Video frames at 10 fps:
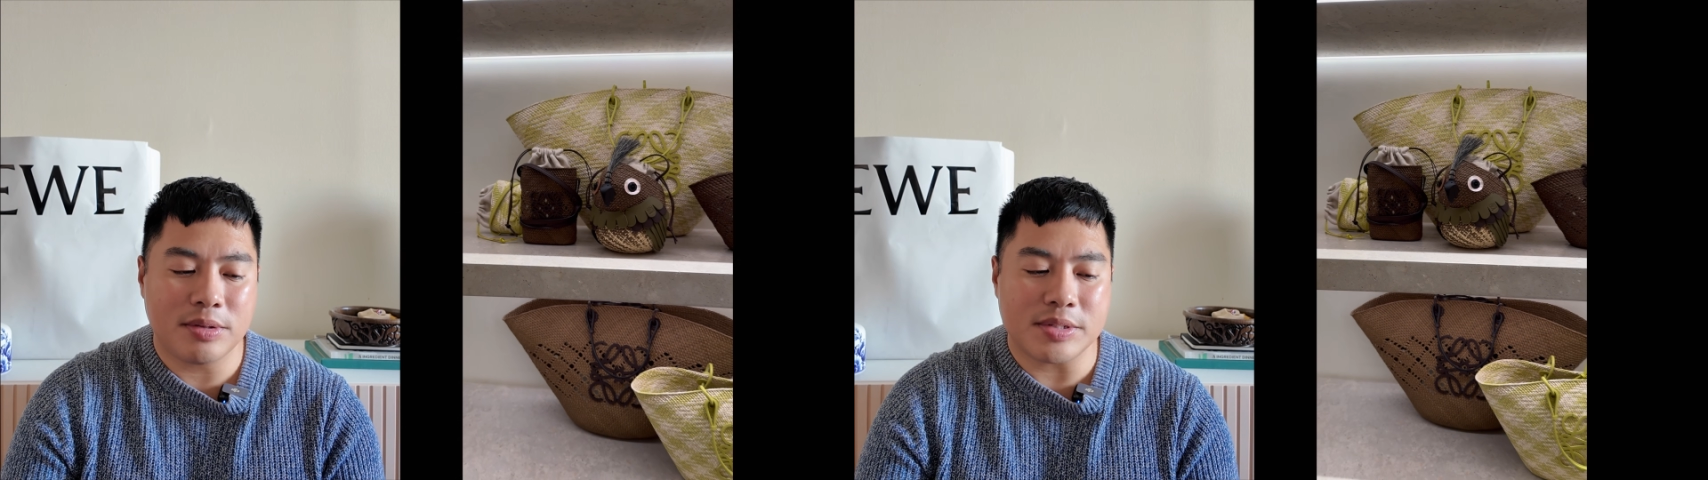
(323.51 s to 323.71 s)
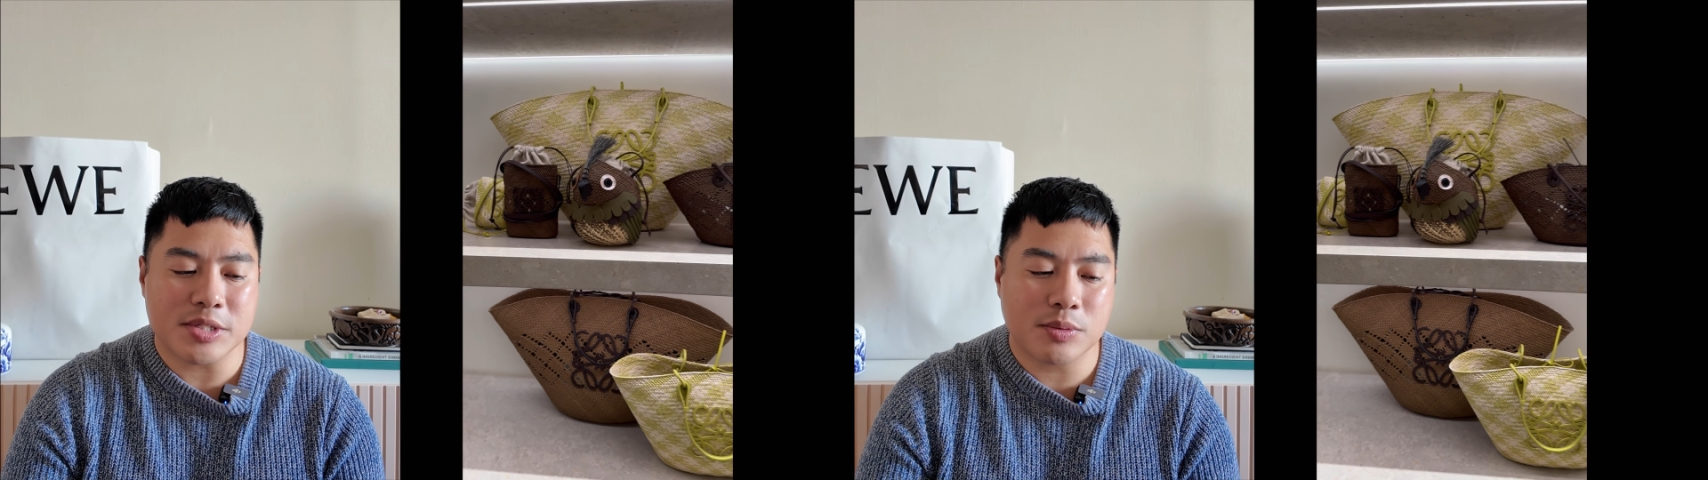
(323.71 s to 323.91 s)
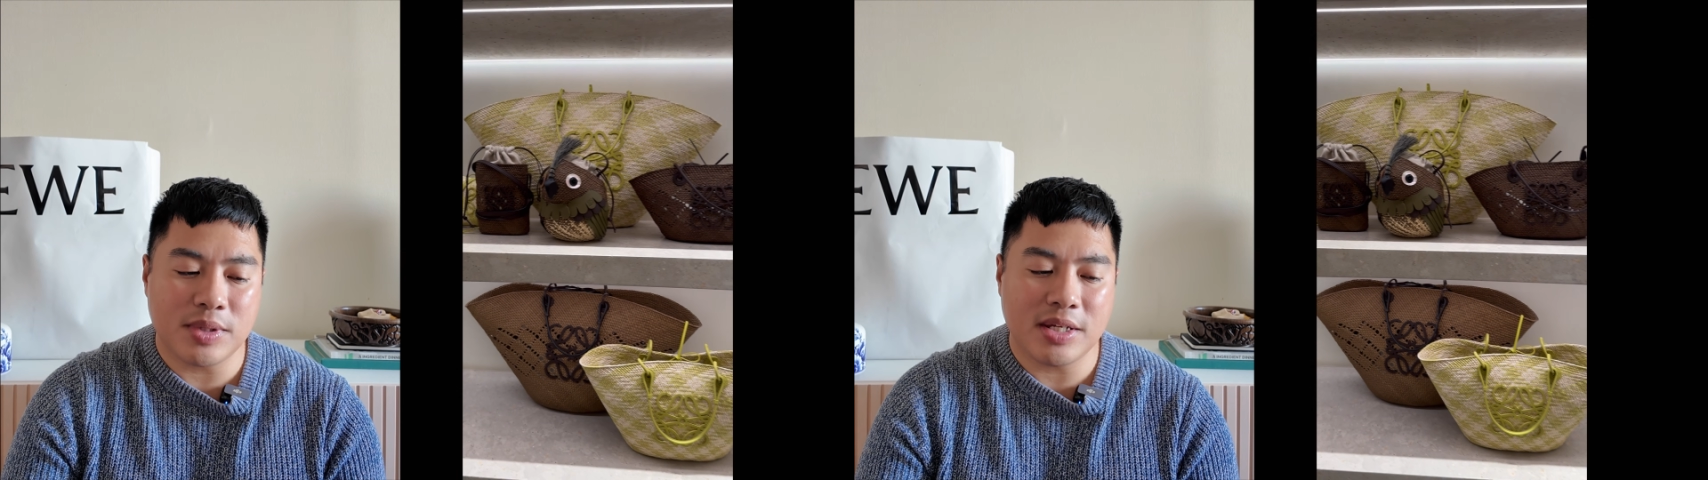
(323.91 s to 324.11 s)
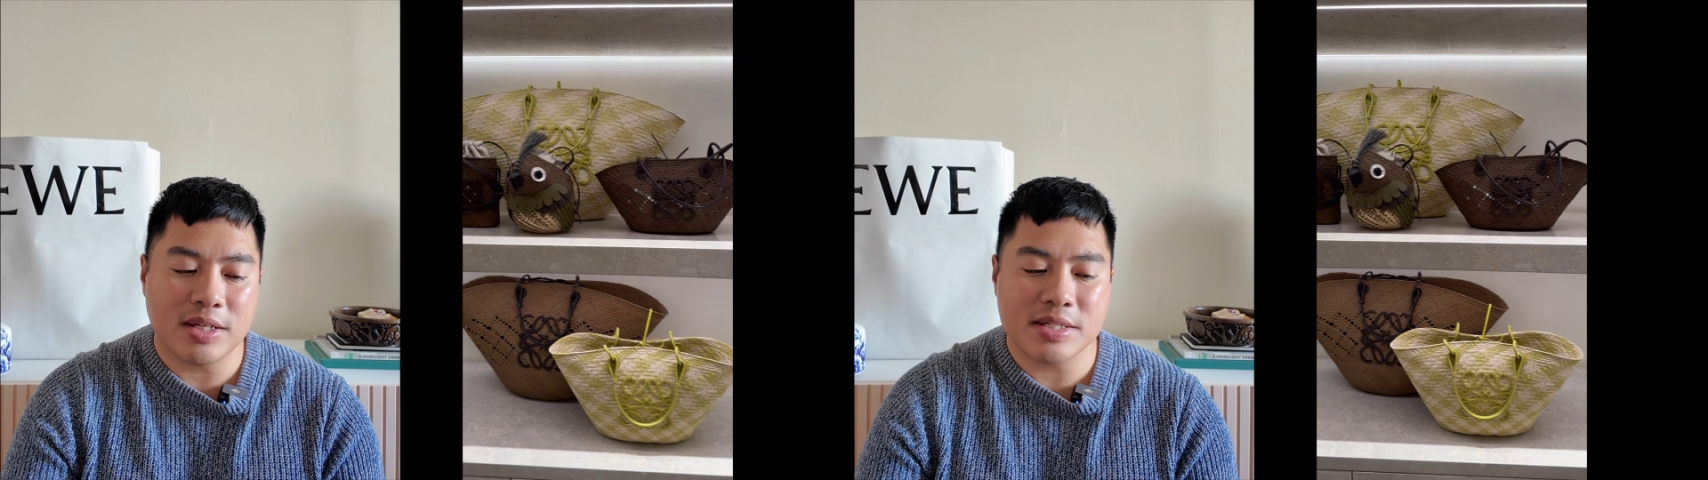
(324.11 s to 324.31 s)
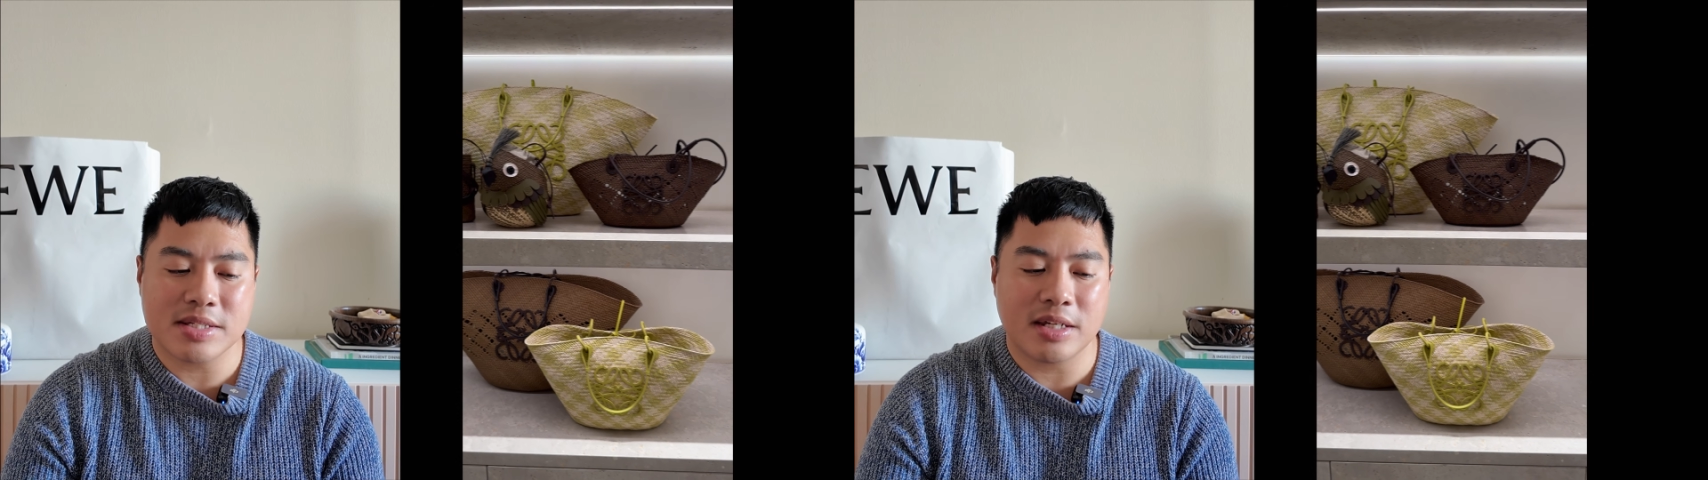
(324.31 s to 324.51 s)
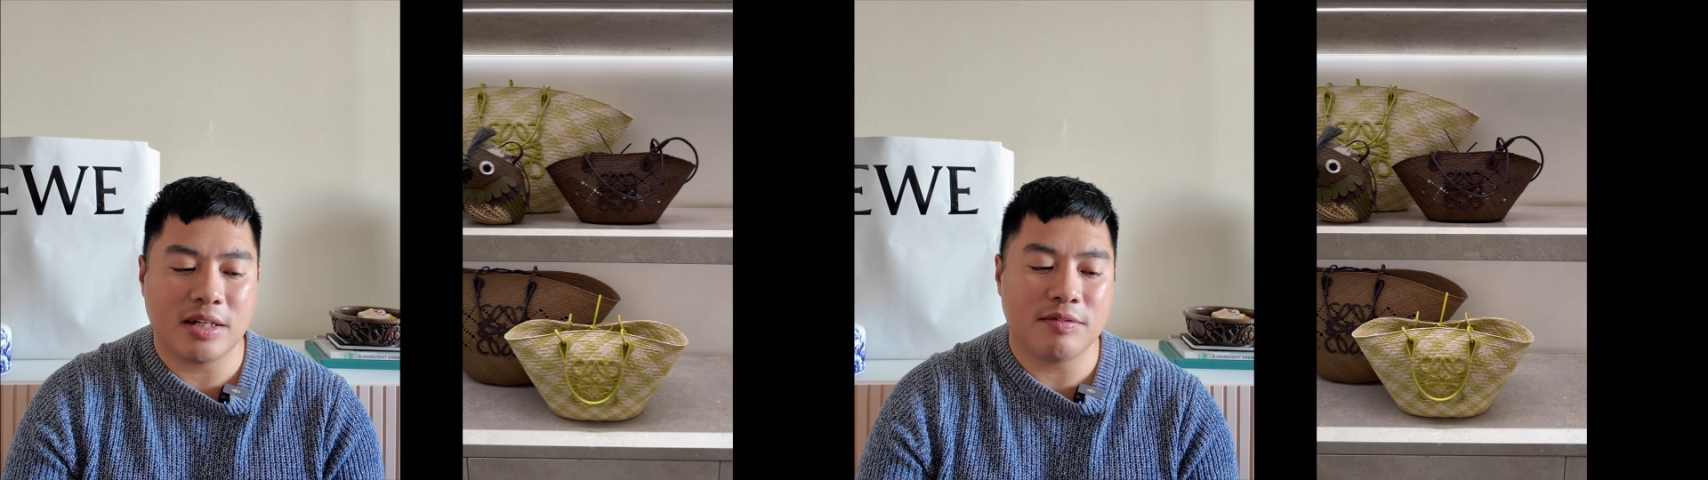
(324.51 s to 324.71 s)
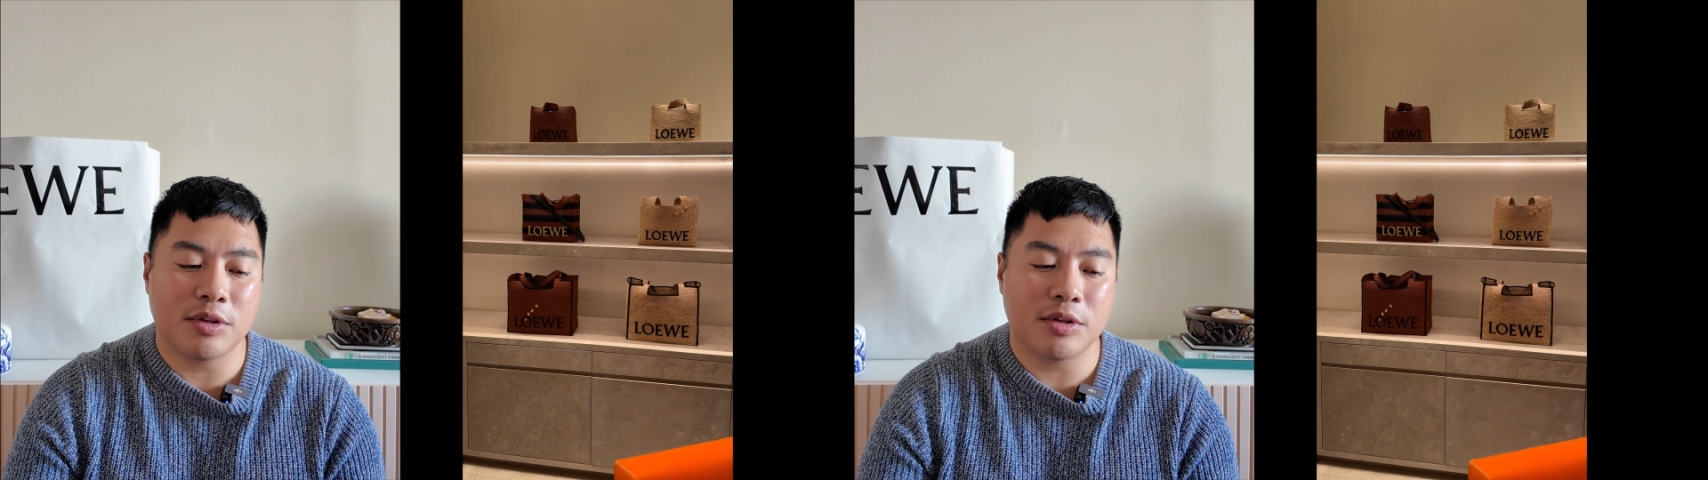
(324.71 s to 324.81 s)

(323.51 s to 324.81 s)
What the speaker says: the squeeze, and even